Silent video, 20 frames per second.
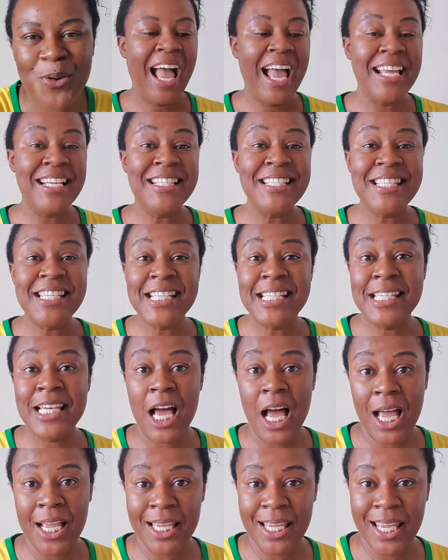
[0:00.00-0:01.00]
I did
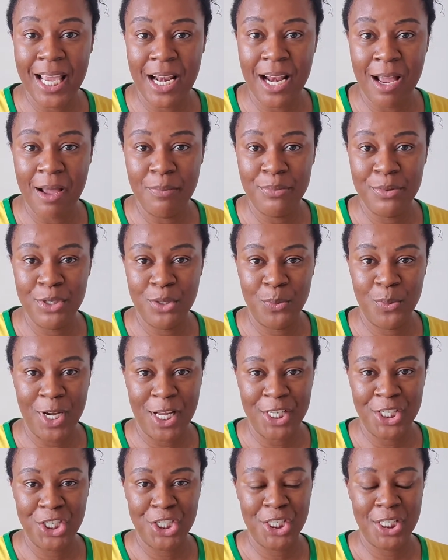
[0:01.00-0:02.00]
not get up to
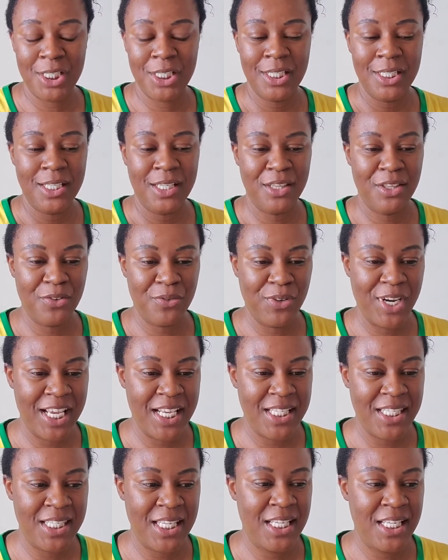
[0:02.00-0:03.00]
watch the
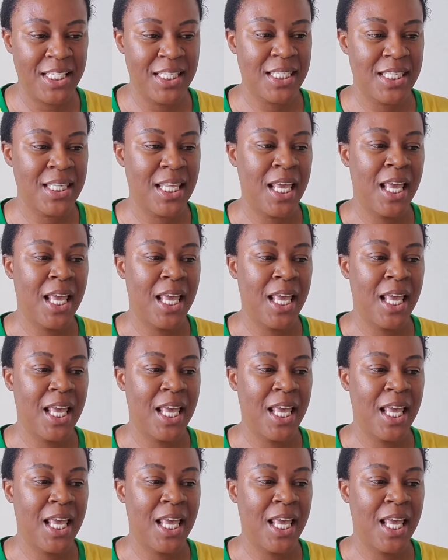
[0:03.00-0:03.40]
races